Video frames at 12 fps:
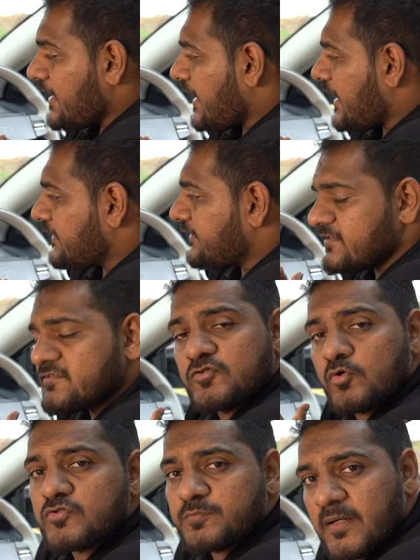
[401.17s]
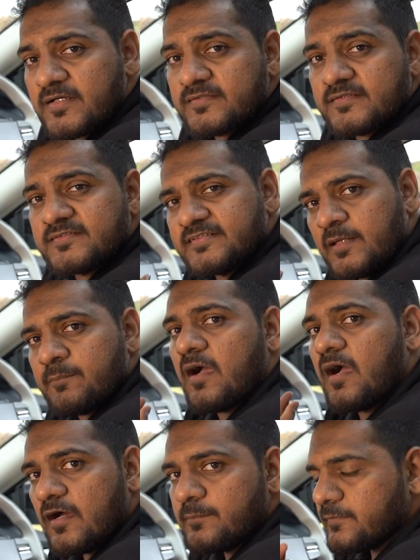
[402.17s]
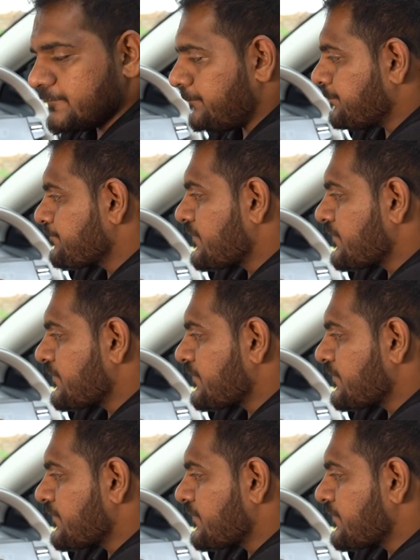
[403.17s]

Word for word: and it is sourced by the same harman